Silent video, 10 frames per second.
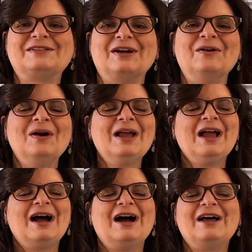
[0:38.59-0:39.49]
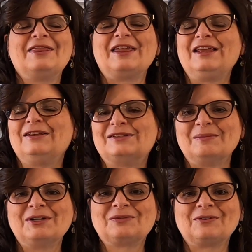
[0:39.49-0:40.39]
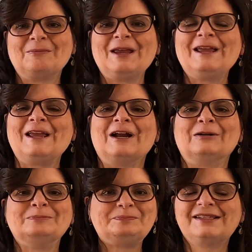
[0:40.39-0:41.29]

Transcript: So thank you so much for being here.